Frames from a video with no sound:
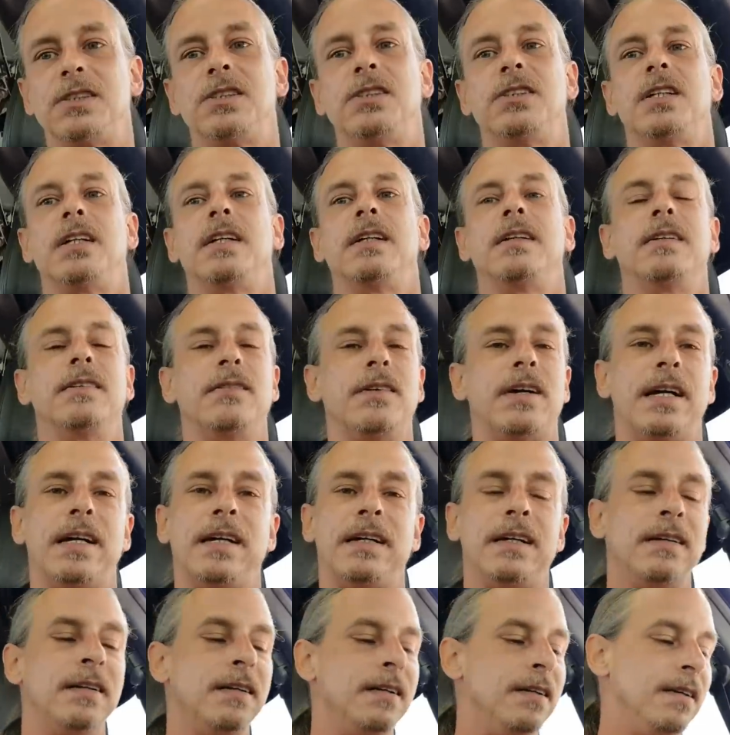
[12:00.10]
shit. Like,
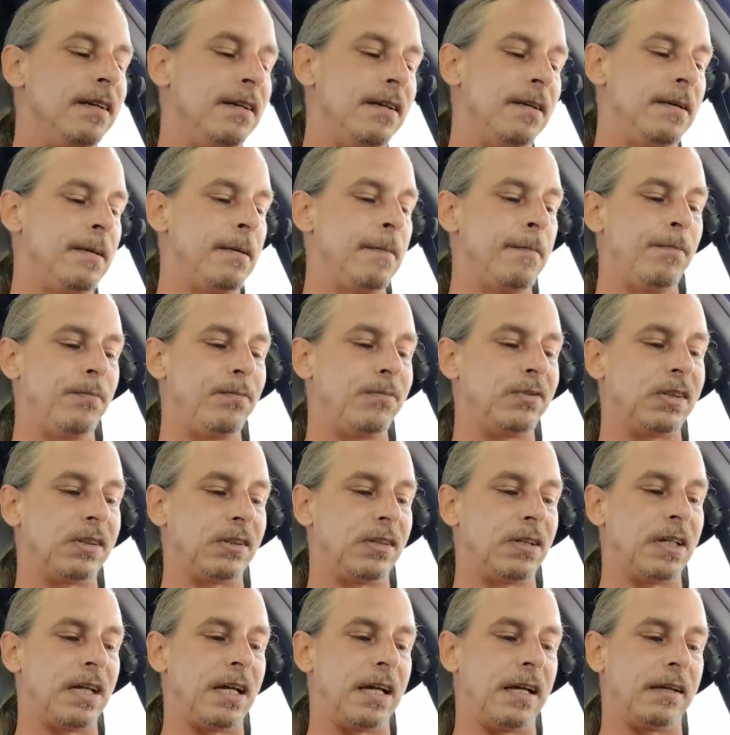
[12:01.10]
so
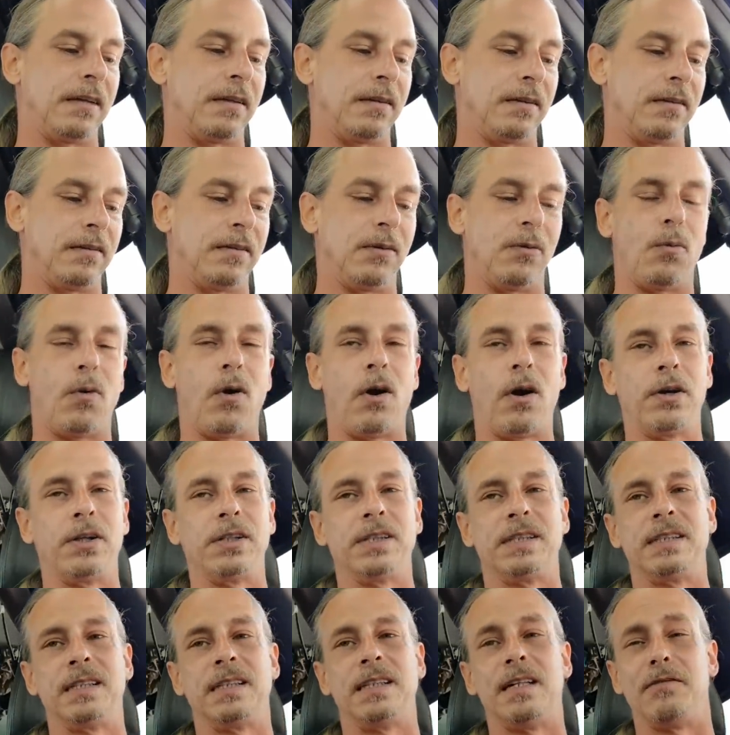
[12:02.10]
yeah, the the water
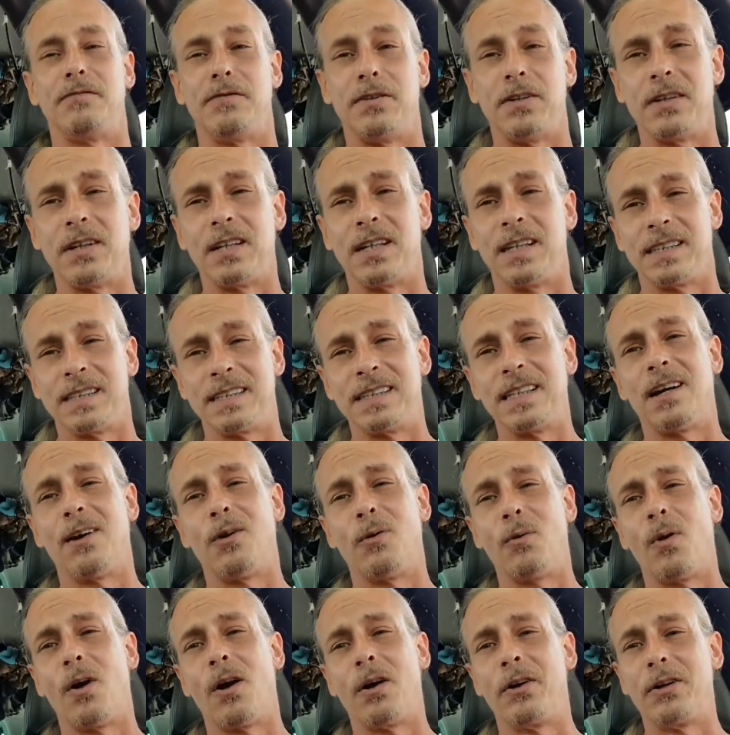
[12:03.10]
scene. If you're gonna sell
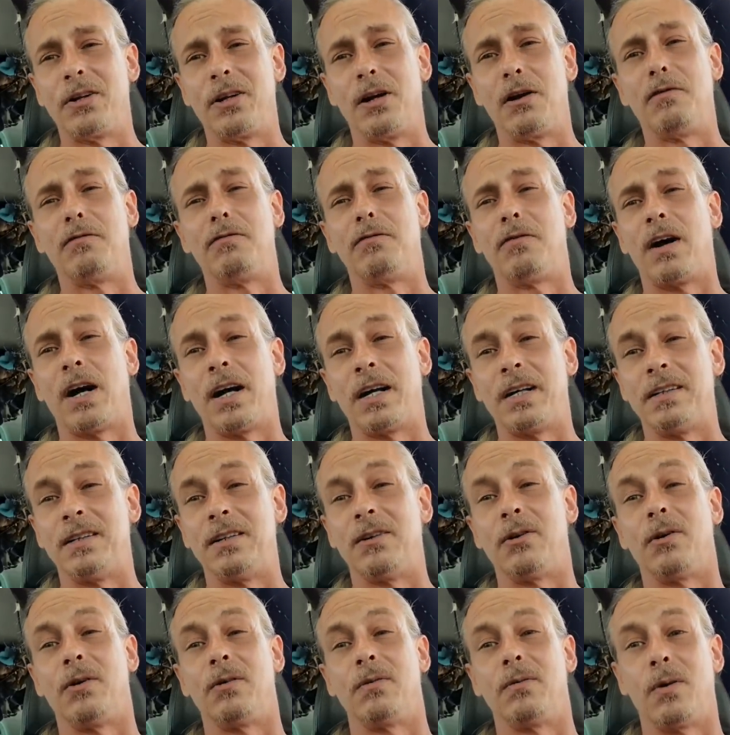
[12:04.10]
water, go find
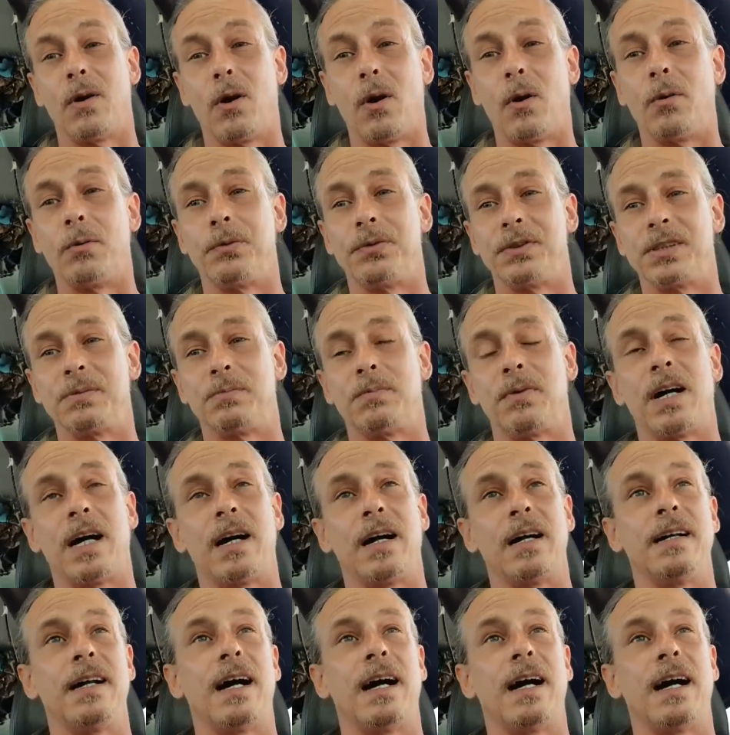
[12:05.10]
your own spot.